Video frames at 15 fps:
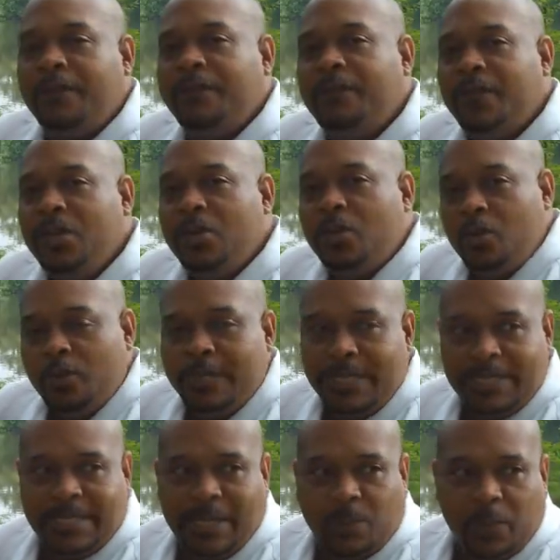of who it
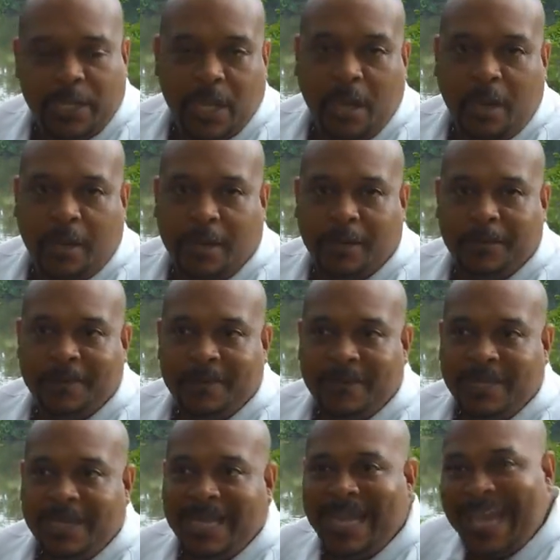is that we are,
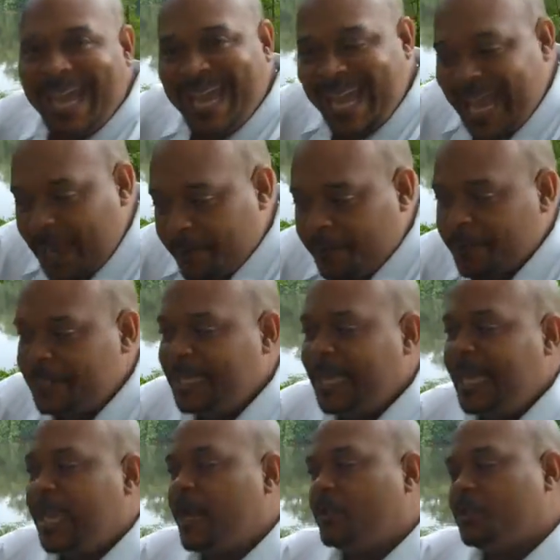
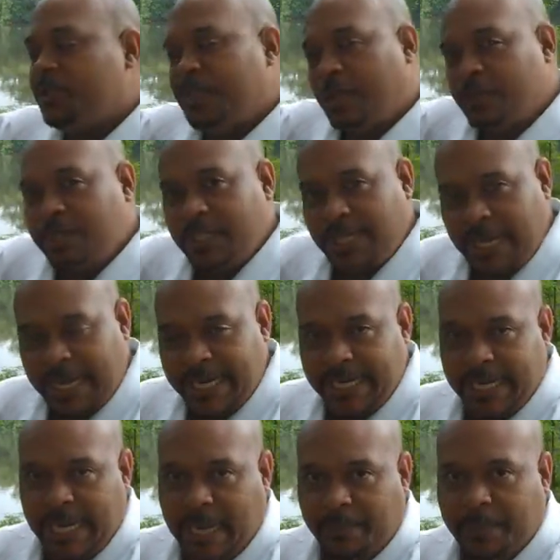everything else starts
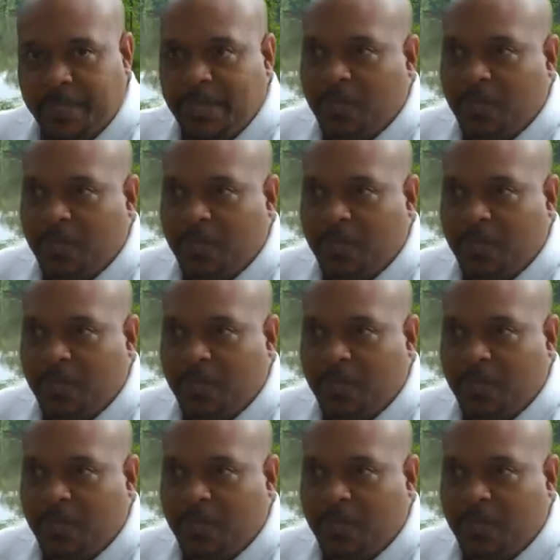lining up.